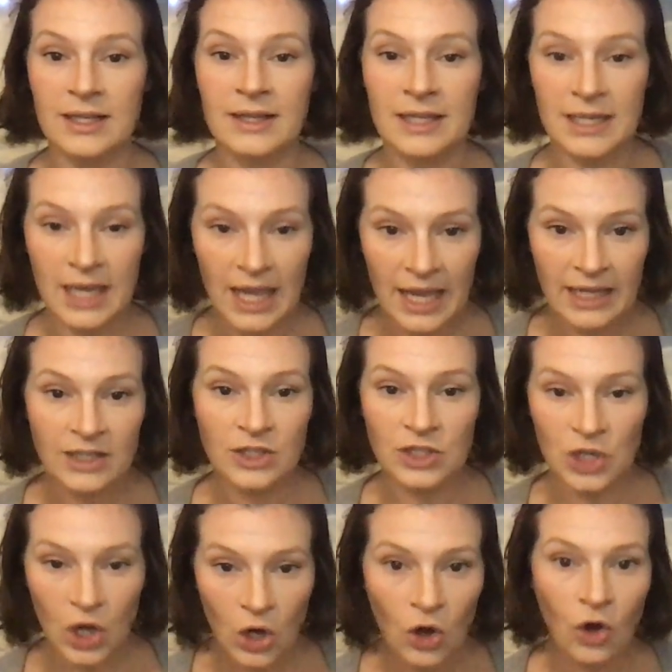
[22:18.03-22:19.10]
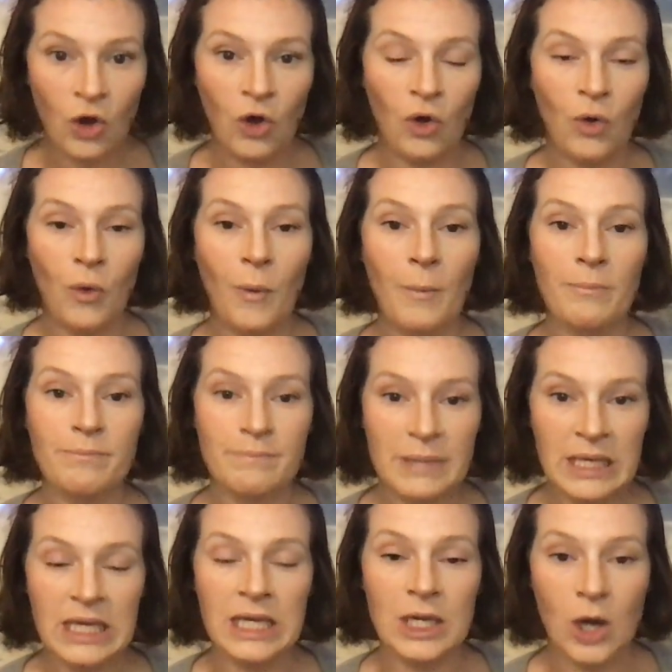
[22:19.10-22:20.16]
the end all
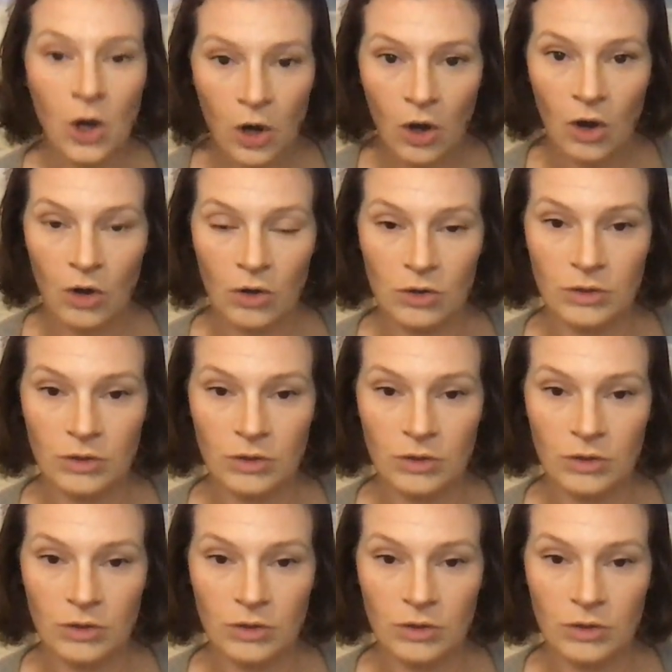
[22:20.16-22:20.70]
be all.